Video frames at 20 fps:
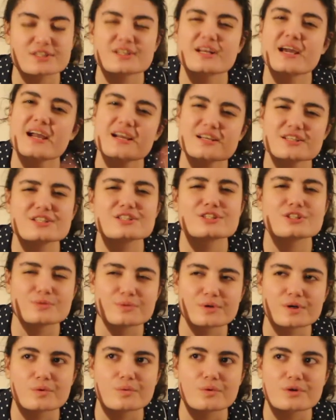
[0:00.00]
And I actually do
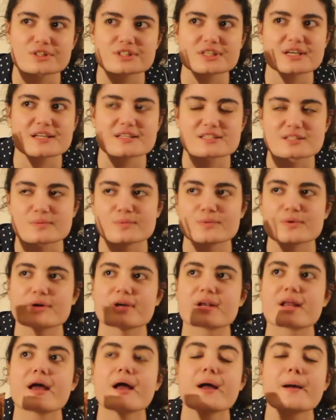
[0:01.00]
want to watch it at some point.